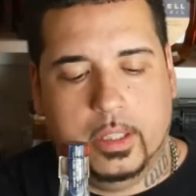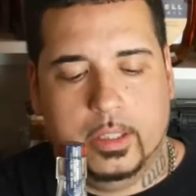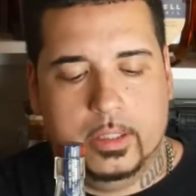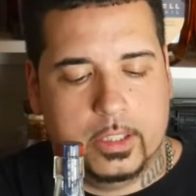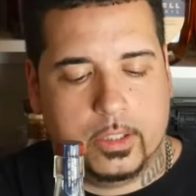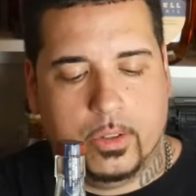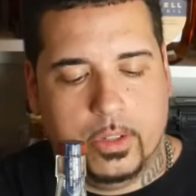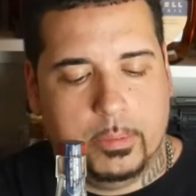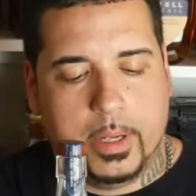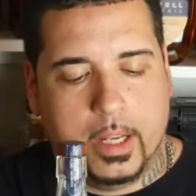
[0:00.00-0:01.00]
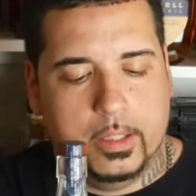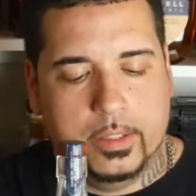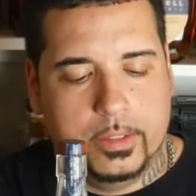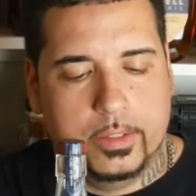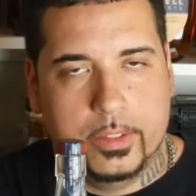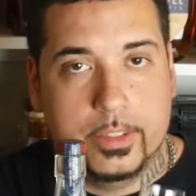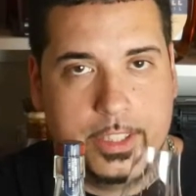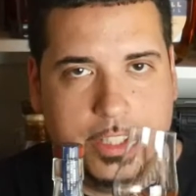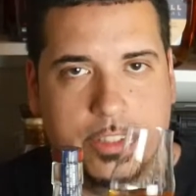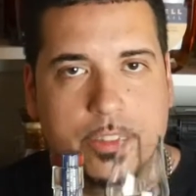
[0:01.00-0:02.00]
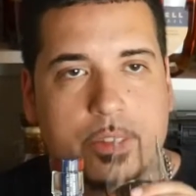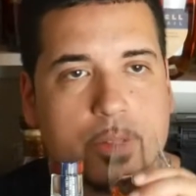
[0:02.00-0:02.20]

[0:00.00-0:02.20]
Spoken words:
and let's go to the palate. Cheers.